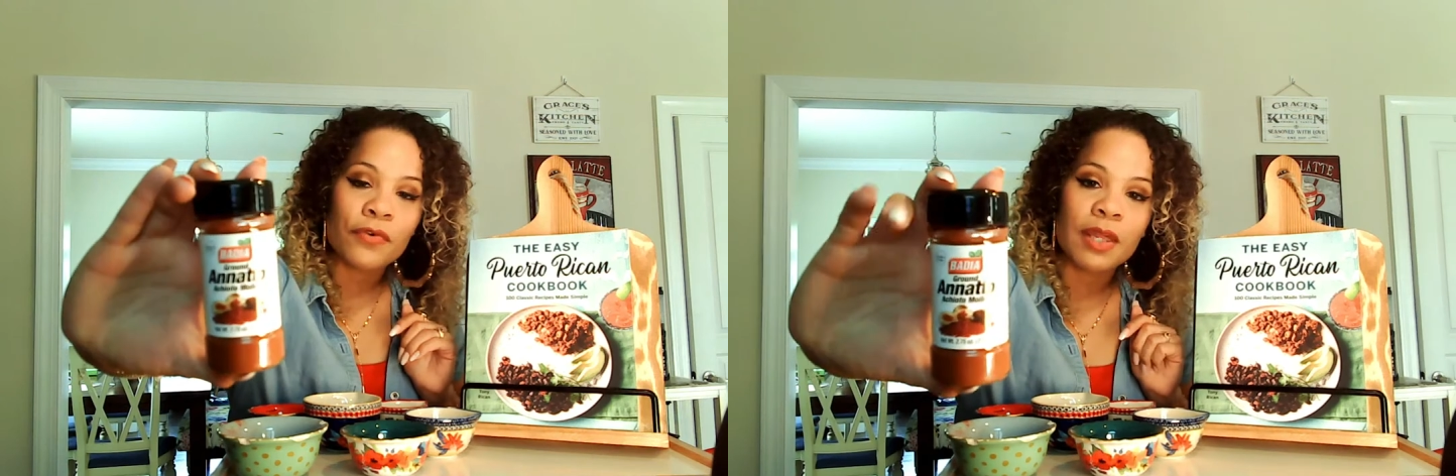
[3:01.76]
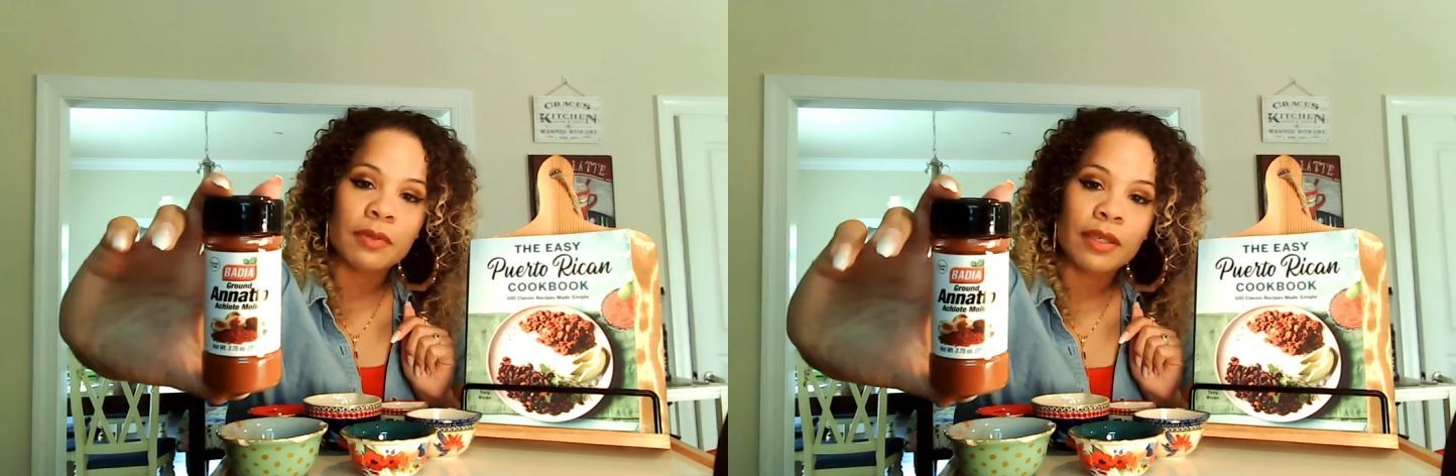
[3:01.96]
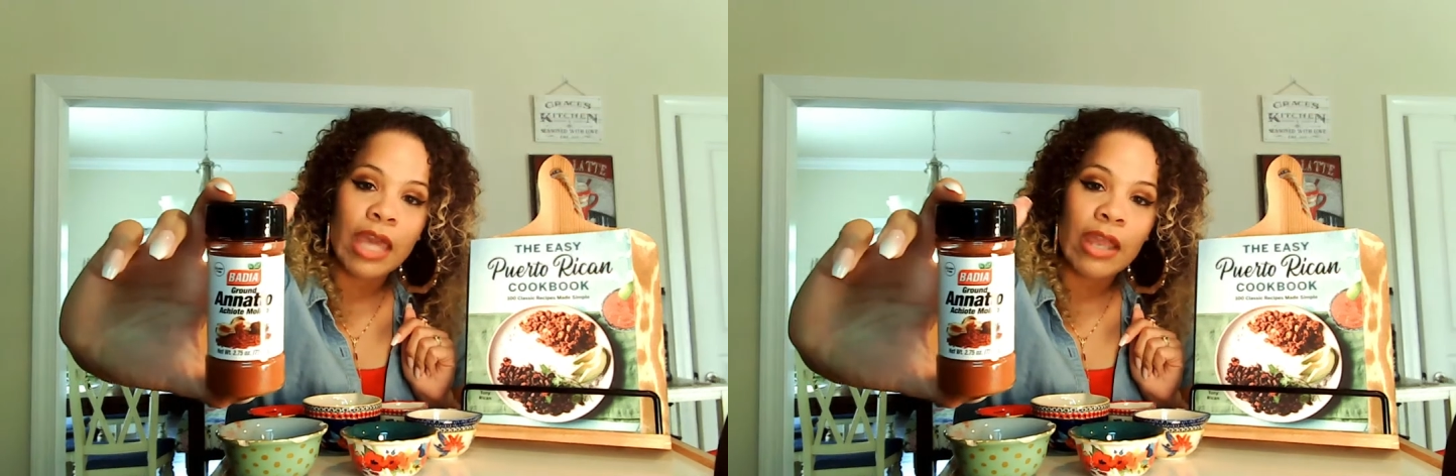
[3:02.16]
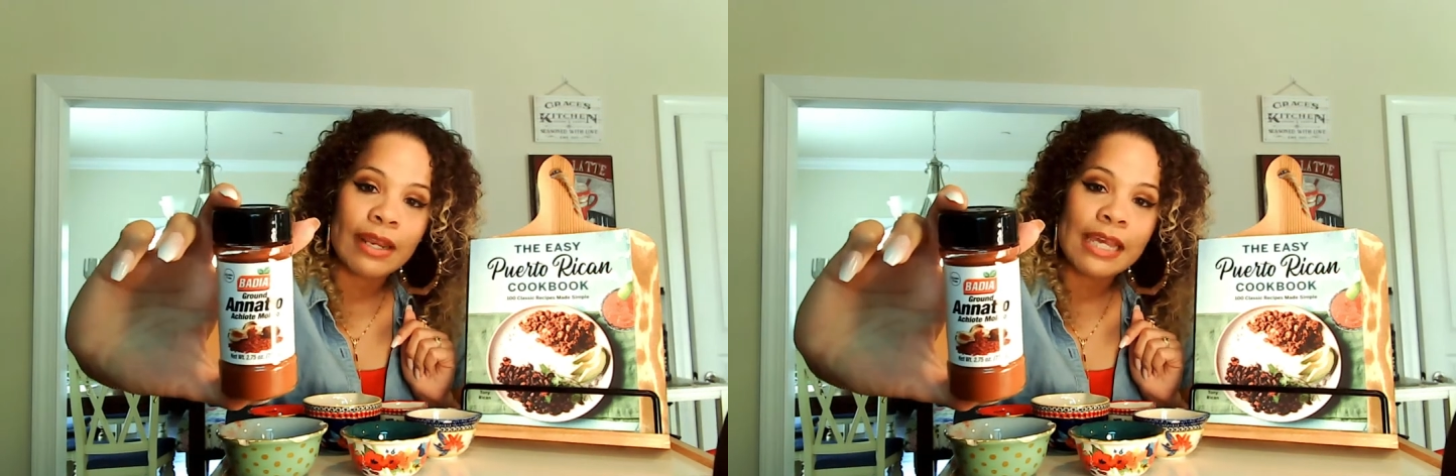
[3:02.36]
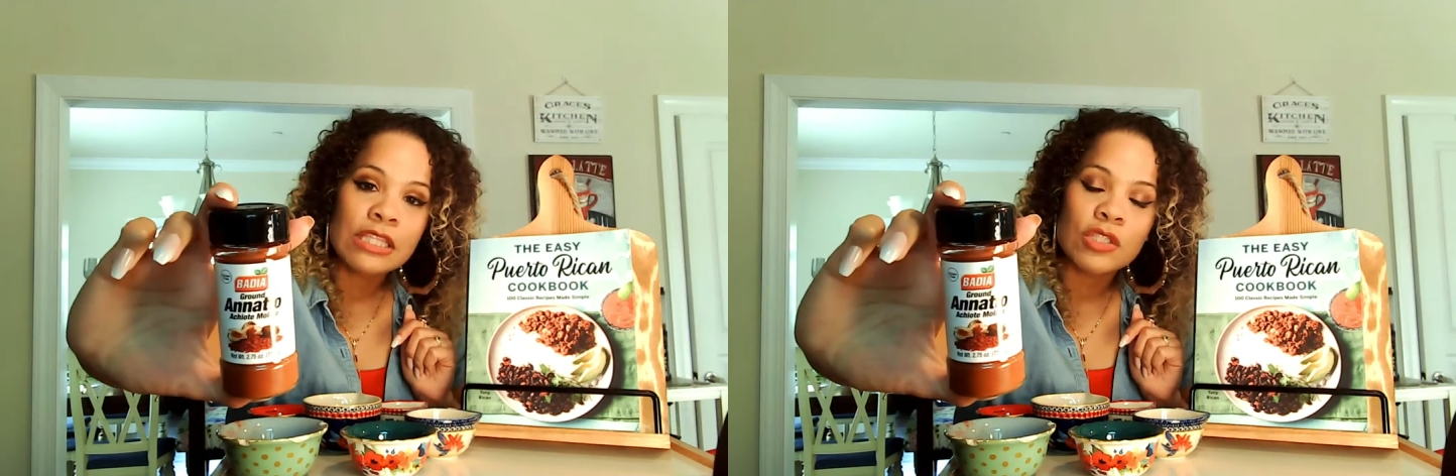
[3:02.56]
them to carry
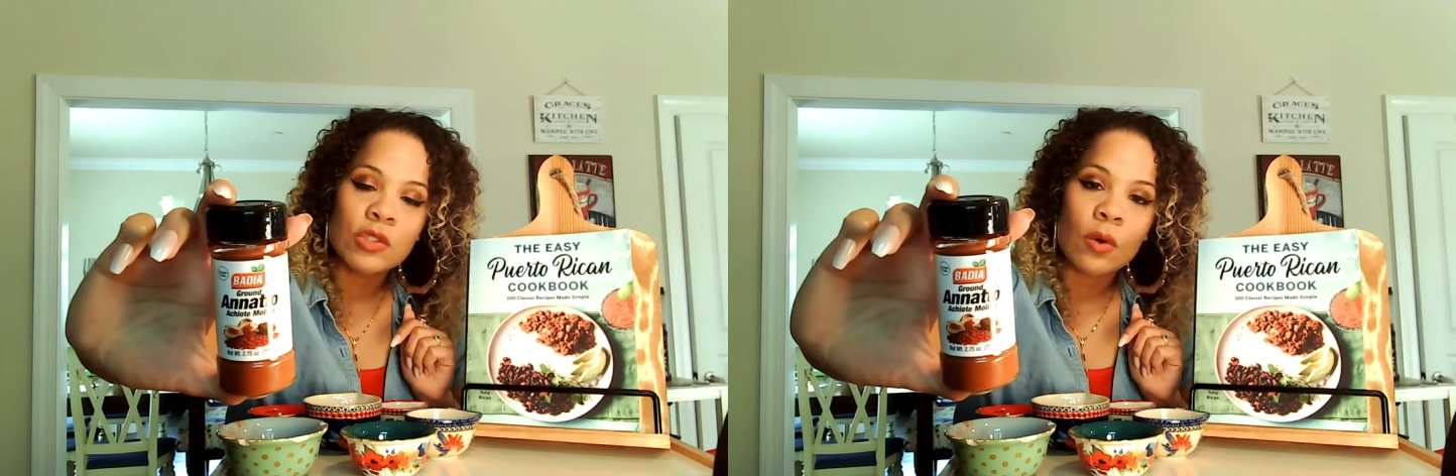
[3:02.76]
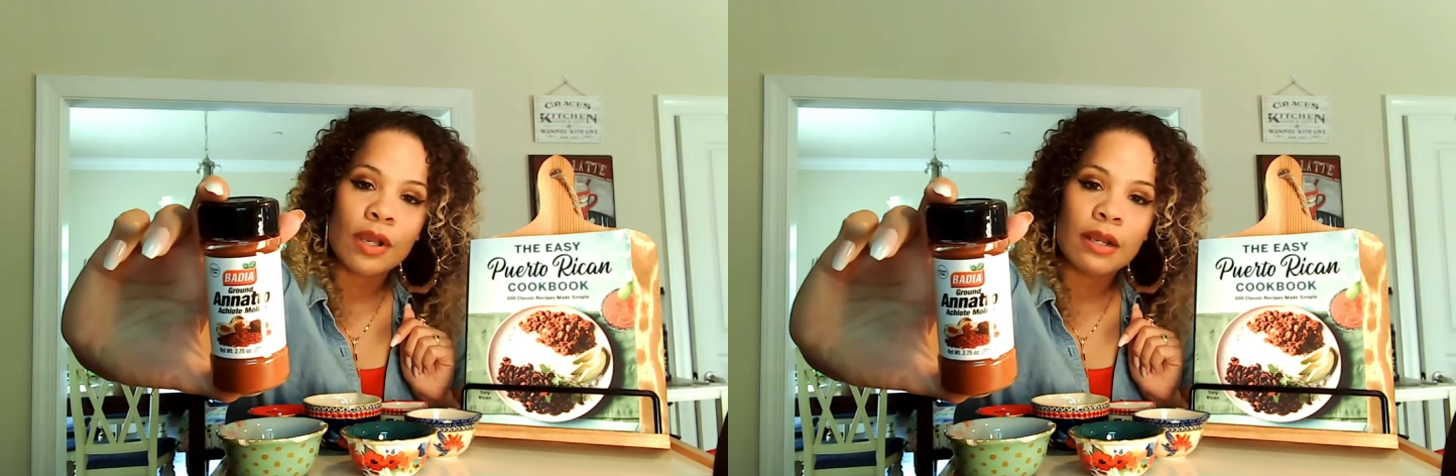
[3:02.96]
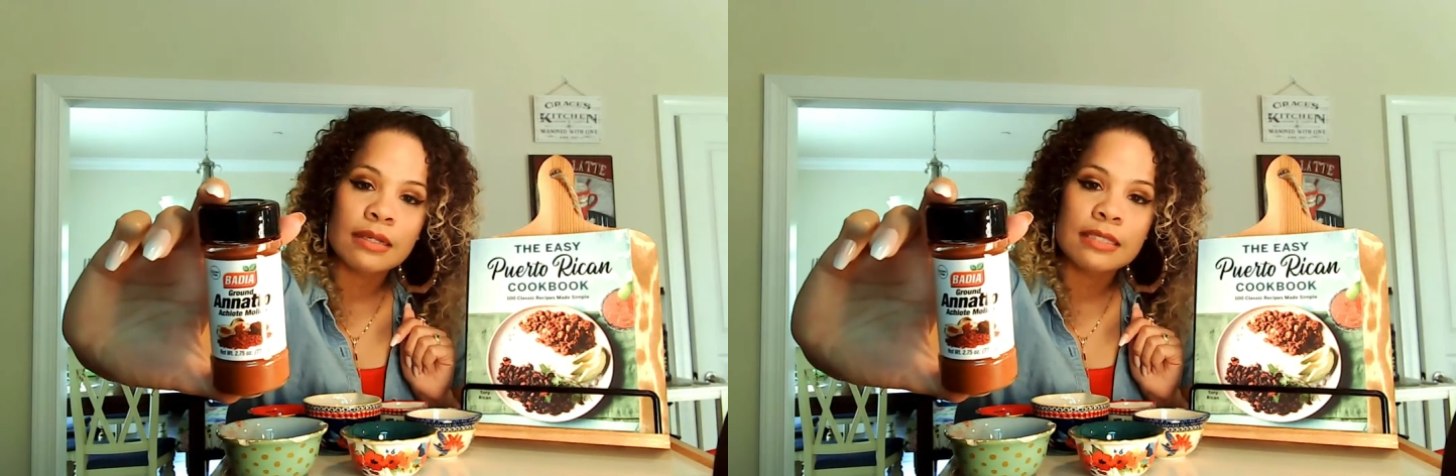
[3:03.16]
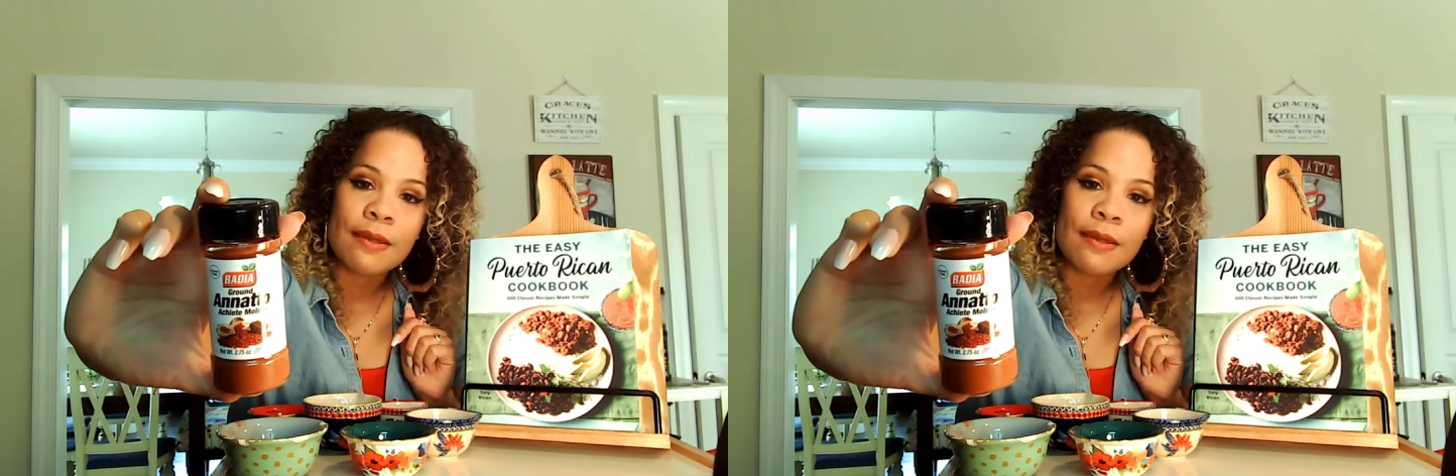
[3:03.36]
it in stores,